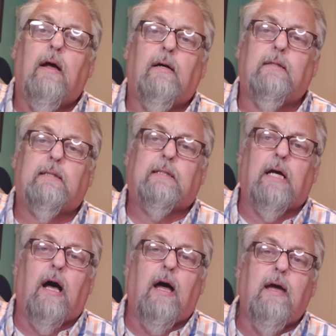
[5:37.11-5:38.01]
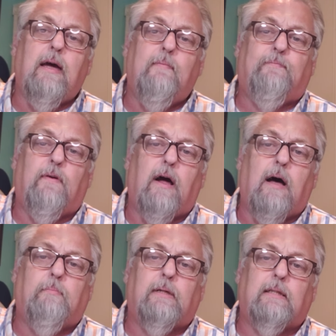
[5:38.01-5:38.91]
a sign
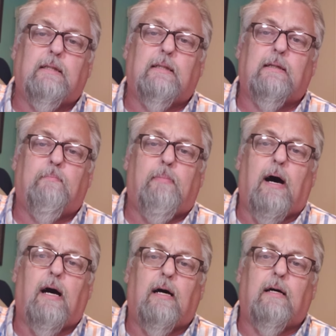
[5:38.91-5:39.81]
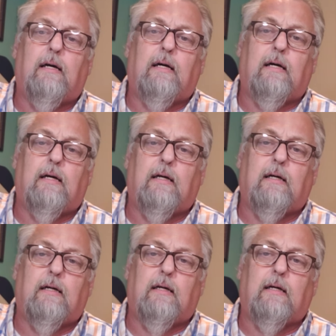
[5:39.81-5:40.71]
from
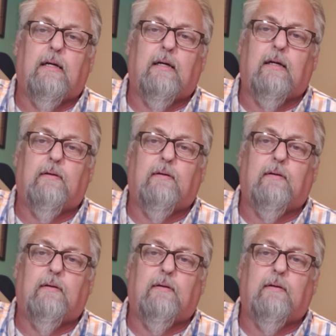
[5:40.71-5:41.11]
above